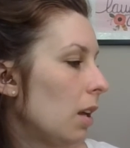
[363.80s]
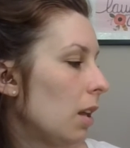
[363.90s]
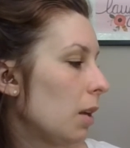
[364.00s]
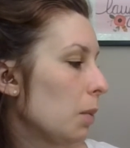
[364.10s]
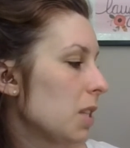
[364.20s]

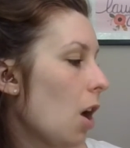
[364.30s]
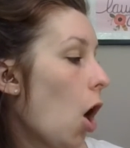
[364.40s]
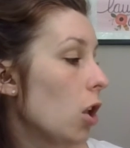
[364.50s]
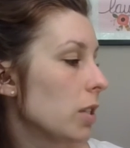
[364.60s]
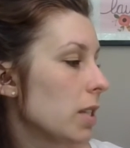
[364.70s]
There was a
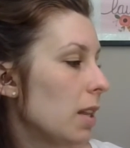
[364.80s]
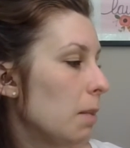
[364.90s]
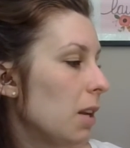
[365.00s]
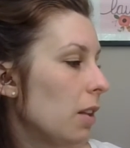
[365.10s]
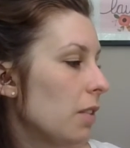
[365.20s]
halt in the
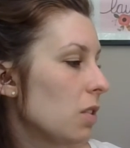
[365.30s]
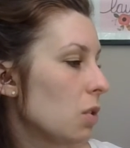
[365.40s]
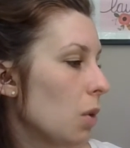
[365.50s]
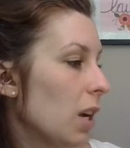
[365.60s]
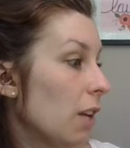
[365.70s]
middle of the
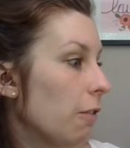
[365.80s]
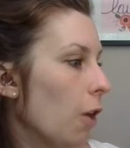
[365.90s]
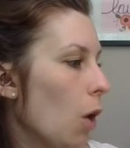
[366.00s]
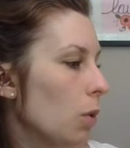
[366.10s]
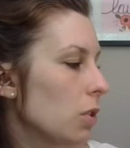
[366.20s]
snore, and he
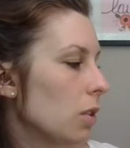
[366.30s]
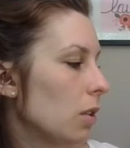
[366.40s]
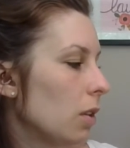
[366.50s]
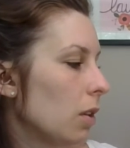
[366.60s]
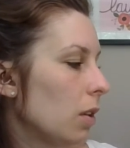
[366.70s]
froze.
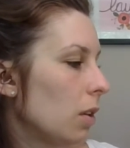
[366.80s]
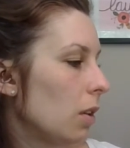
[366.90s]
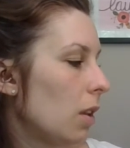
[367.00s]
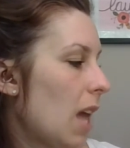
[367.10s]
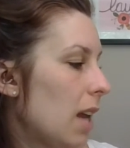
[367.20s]

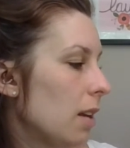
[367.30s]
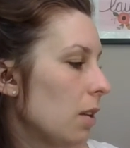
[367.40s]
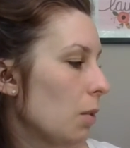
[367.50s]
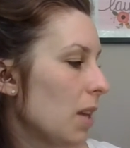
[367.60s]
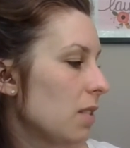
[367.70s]
Then
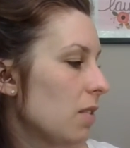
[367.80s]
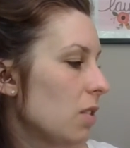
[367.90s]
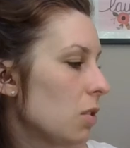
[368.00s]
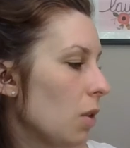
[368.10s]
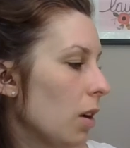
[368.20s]
the rest of the
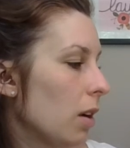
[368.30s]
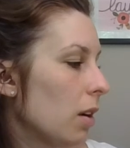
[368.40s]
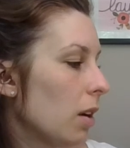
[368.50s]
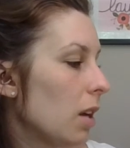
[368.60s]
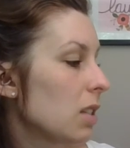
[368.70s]
snore,
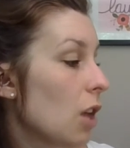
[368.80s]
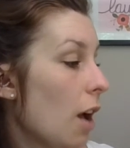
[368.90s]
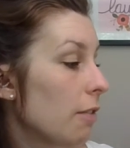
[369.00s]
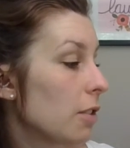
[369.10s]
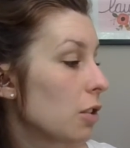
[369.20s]
a
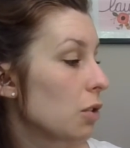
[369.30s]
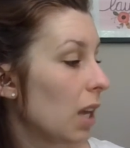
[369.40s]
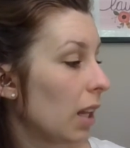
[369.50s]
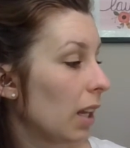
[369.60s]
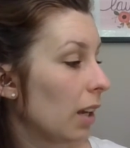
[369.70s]
soft,
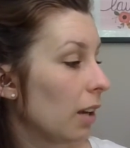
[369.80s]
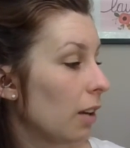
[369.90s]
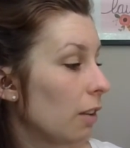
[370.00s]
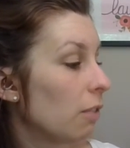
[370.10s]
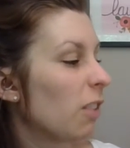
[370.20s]
trailing,
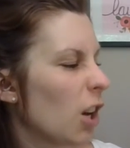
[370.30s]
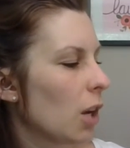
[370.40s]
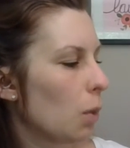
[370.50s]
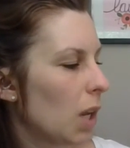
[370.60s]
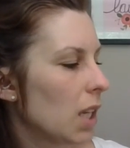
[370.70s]

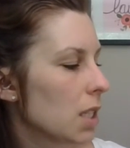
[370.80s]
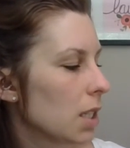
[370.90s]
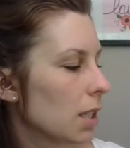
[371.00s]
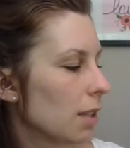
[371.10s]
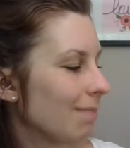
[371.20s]
farting wheeze.
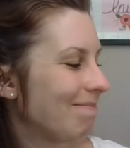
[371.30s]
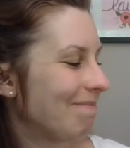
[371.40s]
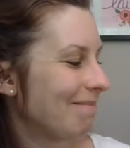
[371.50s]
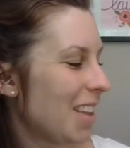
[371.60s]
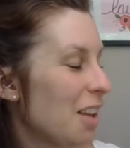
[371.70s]

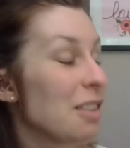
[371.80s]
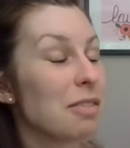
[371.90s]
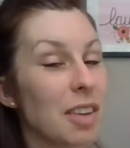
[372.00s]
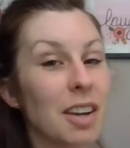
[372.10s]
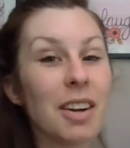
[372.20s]

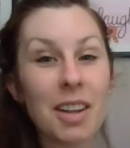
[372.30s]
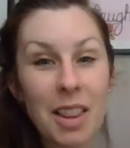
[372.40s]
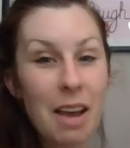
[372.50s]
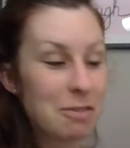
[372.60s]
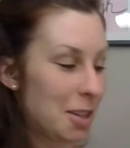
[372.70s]
Fear
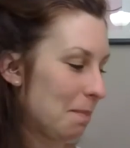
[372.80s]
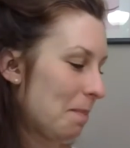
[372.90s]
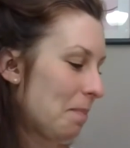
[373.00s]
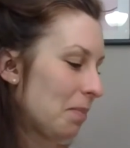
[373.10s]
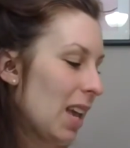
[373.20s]
left him.
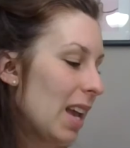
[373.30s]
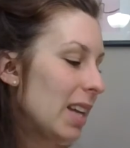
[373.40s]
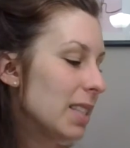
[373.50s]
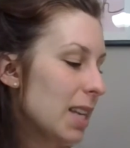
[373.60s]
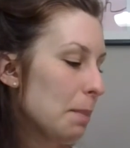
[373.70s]

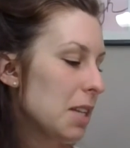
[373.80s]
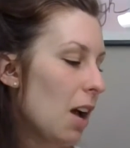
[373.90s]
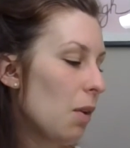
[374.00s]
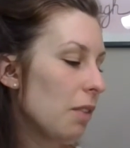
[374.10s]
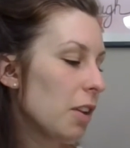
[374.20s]
He stepped
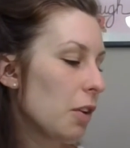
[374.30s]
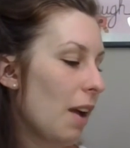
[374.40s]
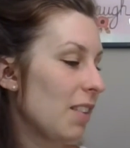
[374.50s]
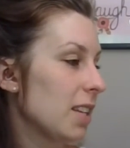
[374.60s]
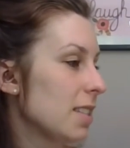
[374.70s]
out of the
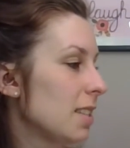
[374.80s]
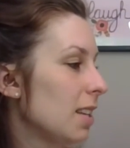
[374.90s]
crevice,